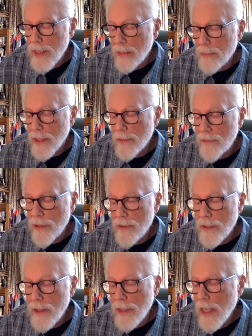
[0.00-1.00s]
Tablet of
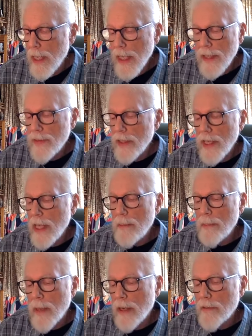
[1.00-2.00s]
Union, in the
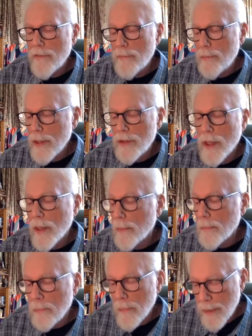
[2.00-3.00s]
name of
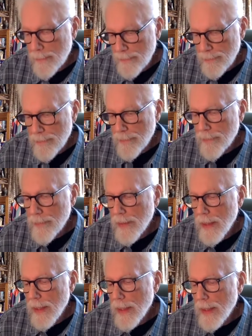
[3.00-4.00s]
Bitom,
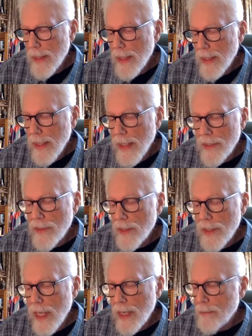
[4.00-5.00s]
in the
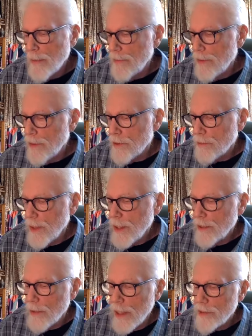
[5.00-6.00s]
name of the
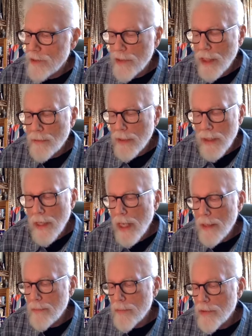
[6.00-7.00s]
three great secret
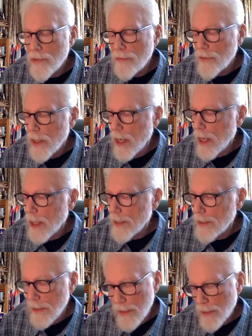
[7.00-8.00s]
names of
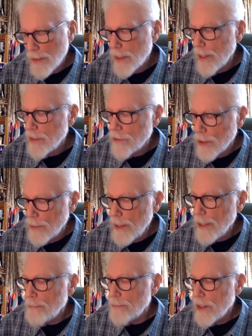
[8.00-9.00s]
God, in our case,
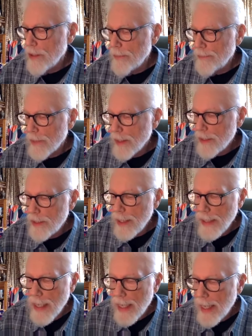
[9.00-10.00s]
Oip,
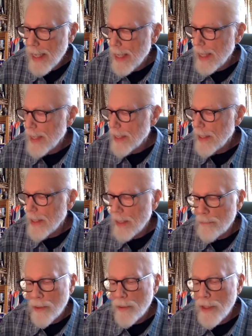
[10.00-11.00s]
Teaa,
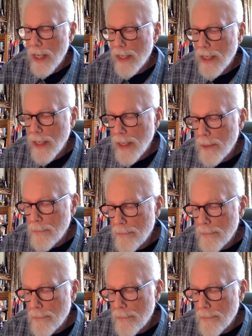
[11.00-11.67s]
and Podeke,